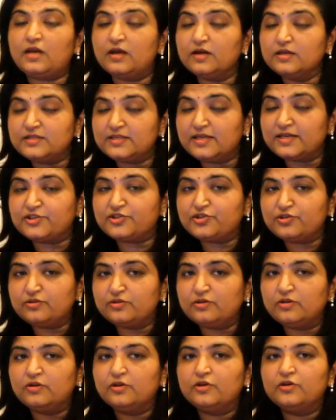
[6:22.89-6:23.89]
A
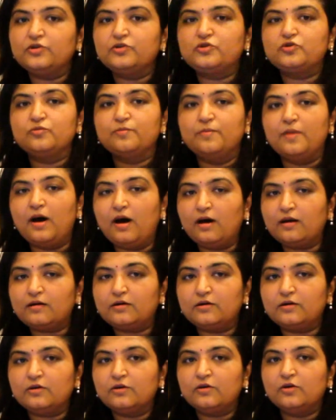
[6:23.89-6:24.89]
section to
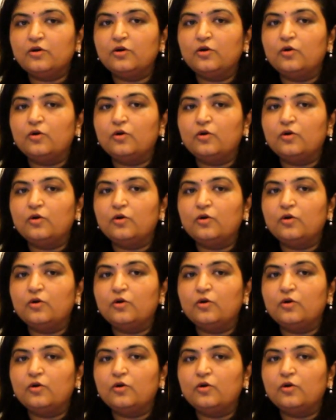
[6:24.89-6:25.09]
mark,